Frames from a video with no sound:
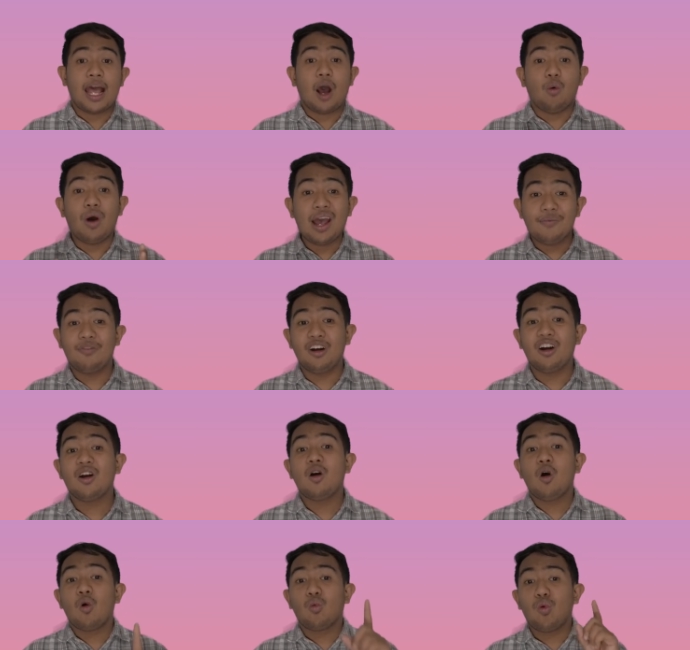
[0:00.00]

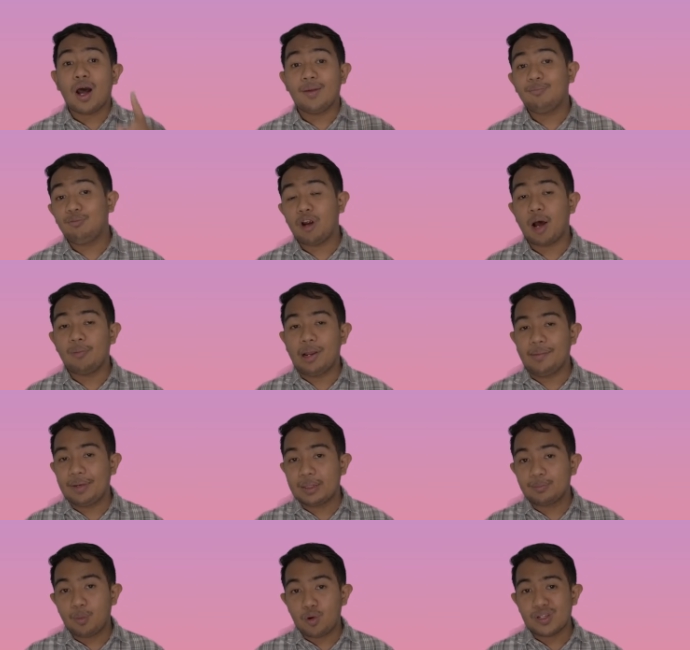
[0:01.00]
However, one problem
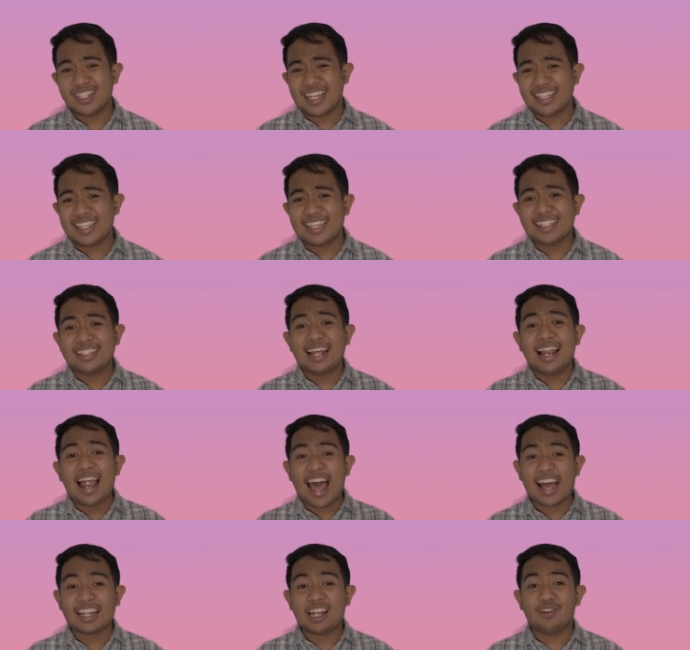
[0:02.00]
it poses is the
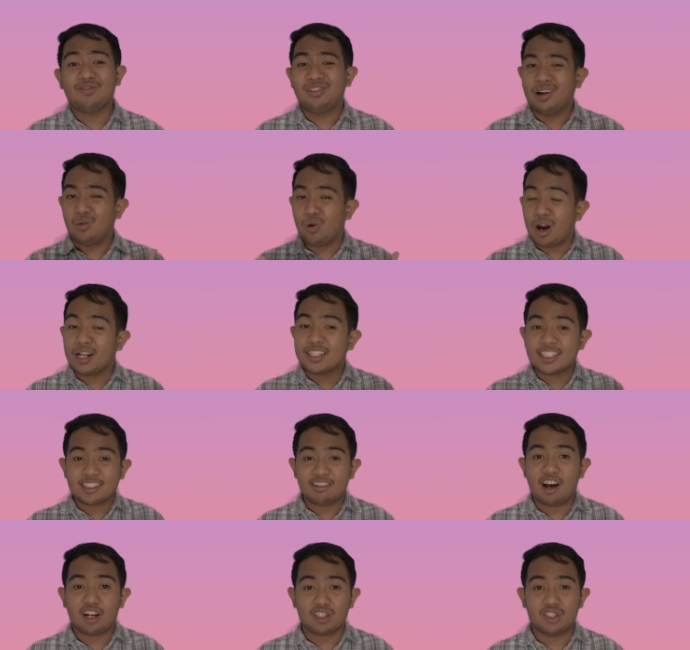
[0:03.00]
lack of reward
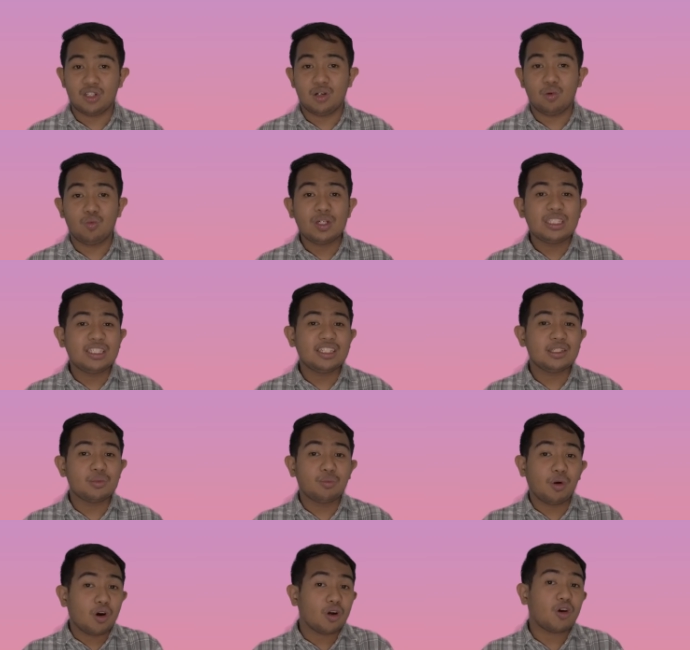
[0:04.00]
structure, which is
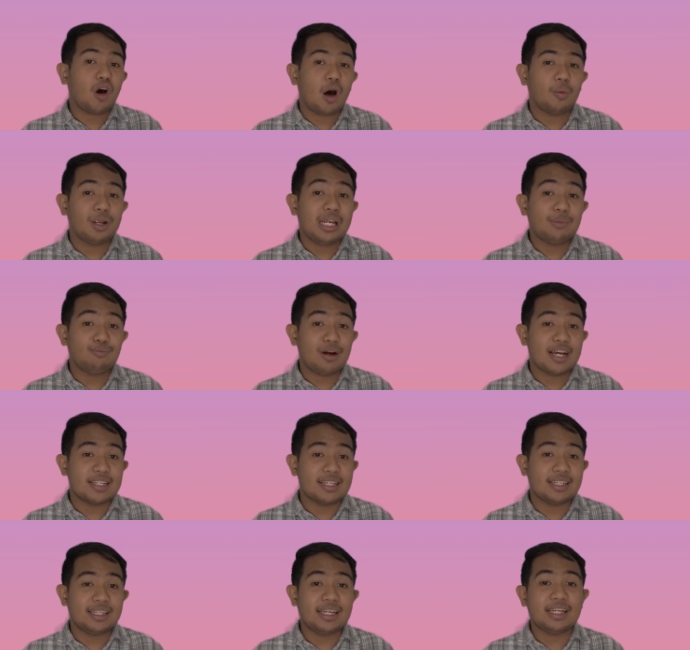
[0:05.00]
more commonly
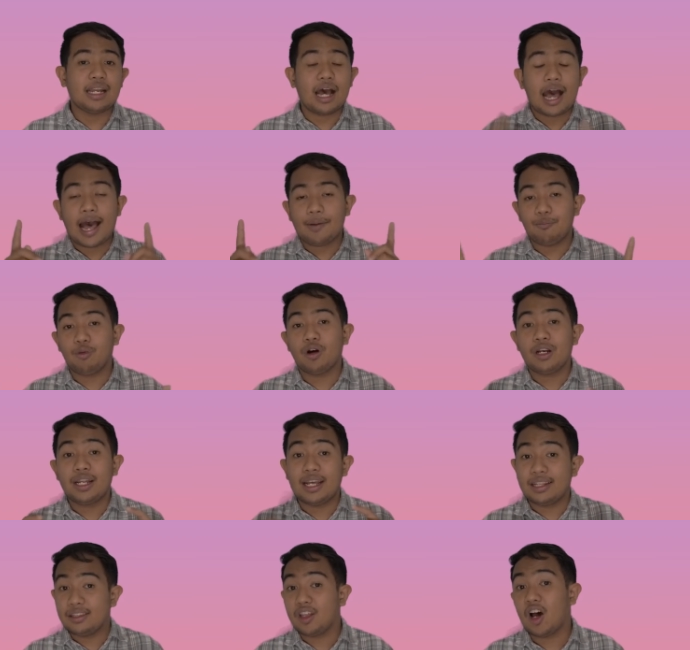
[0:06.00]
present in
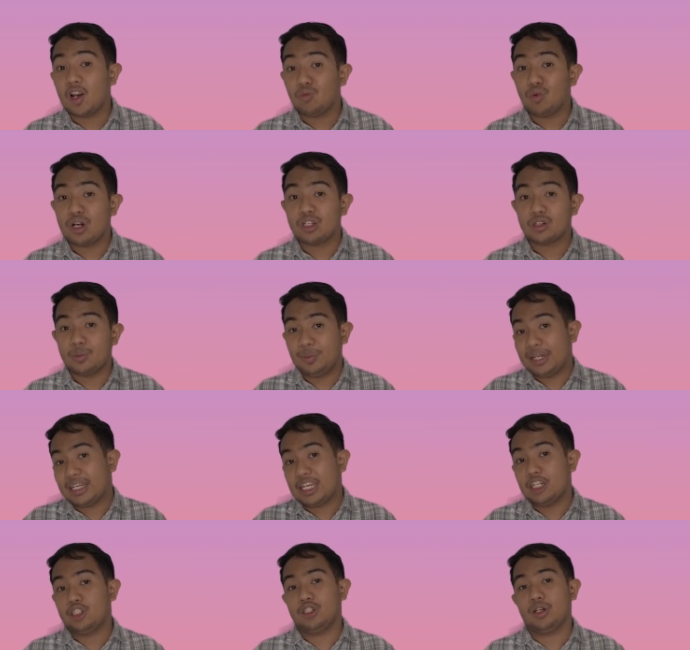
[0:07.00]
upward and downward
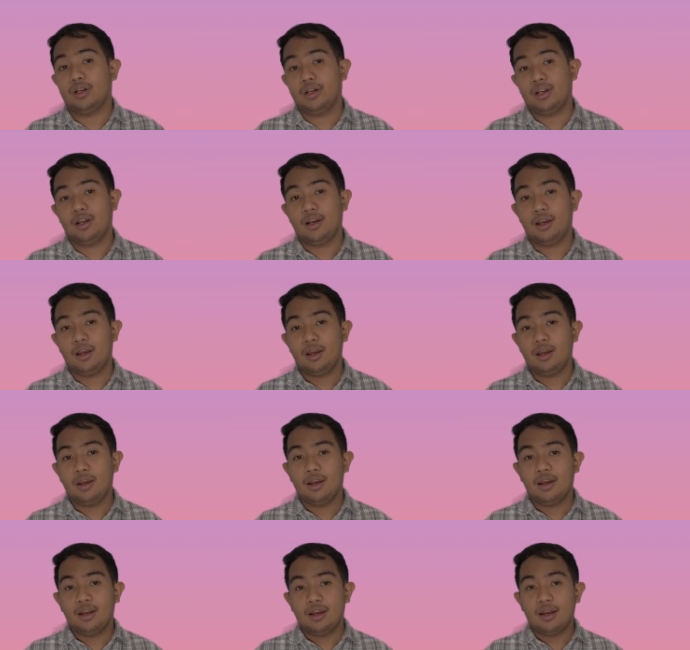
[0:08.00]
communication.
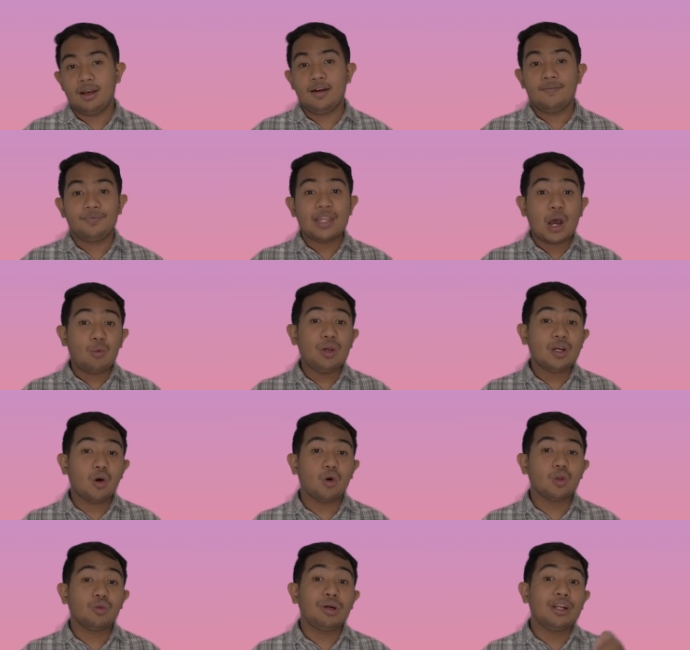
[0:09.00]
Now we
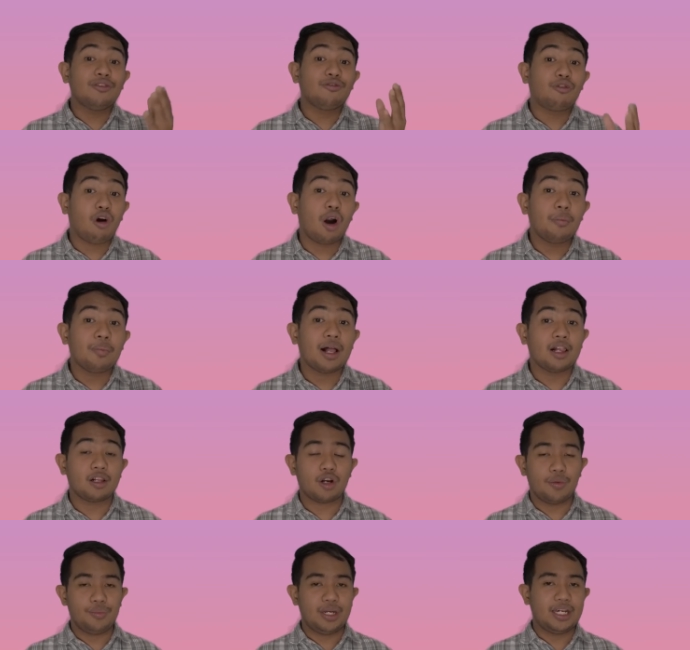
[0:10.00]
go to informal
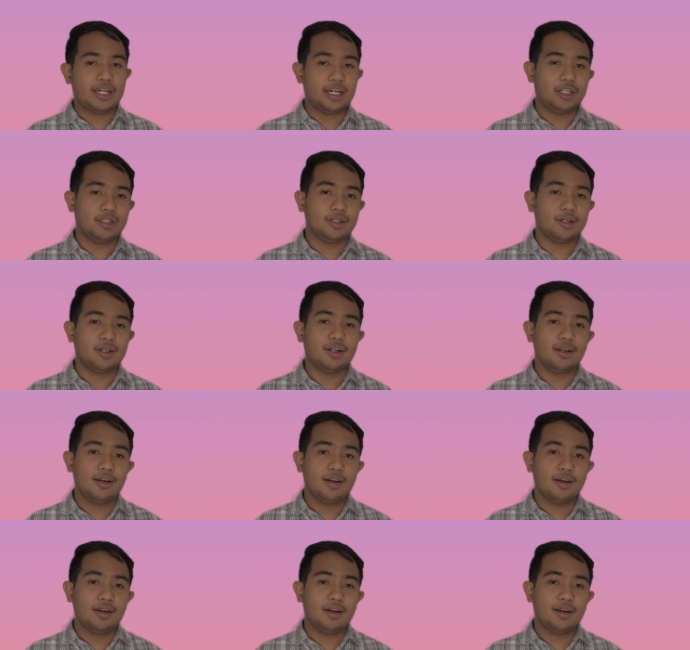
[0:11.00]
communication.